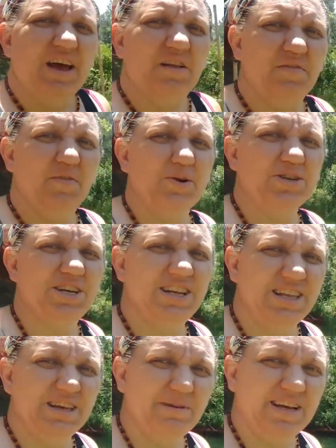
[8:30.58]

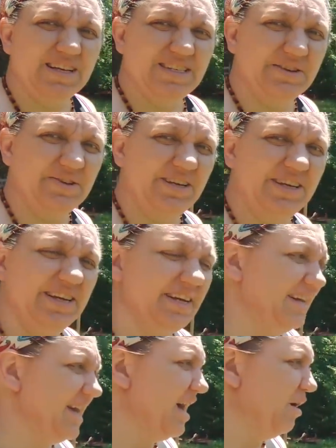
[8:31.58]
Unfortunately, because I couldn't get
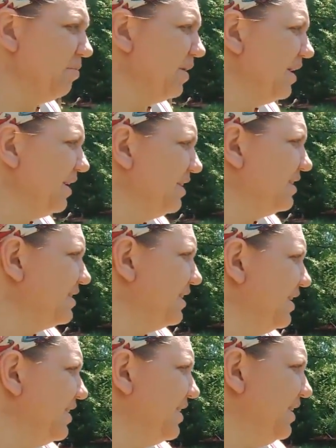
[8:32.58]
any help this
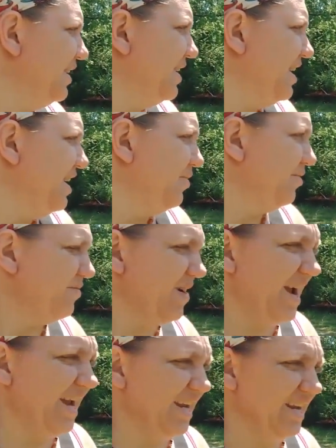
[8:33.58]
year, with
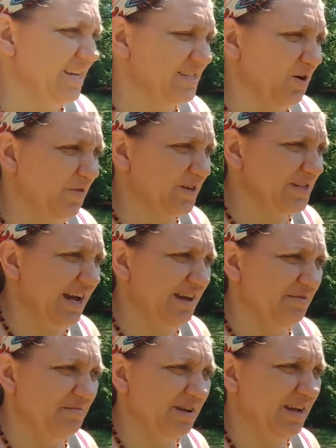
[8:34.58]
Ryan and his
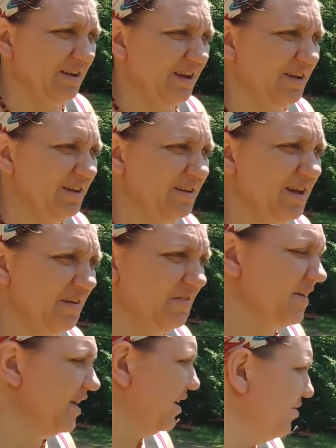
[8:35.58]
overtime and me not
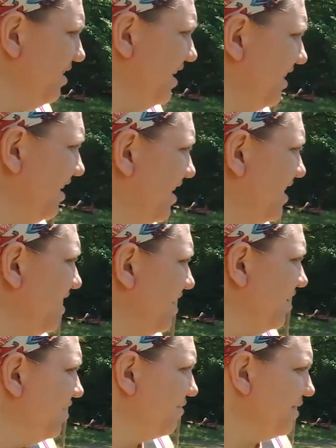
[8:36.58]
feeling well,
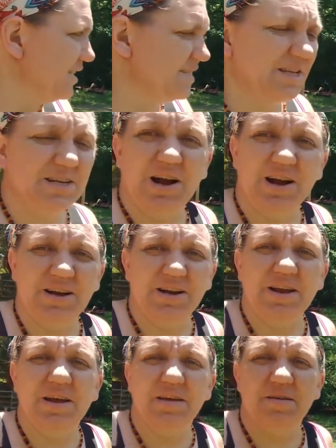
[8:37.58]
the rest of the
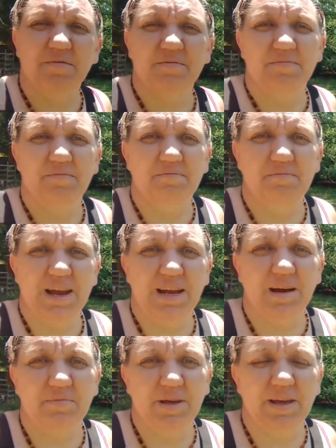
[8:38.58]
garden may
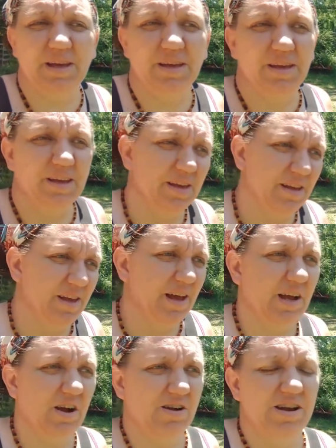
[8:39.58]
not be
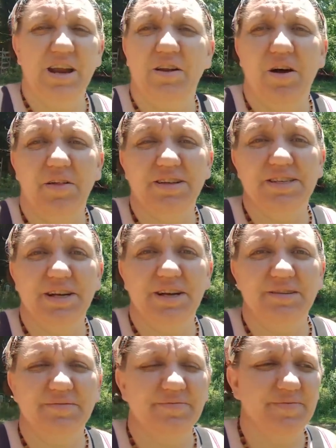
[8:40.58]
a garden at all this
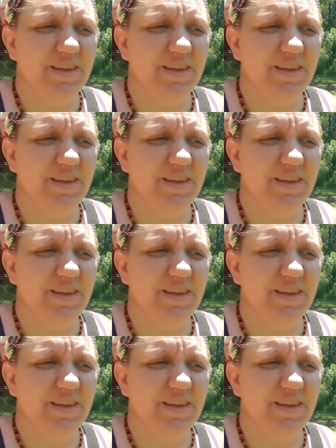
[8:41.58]
year.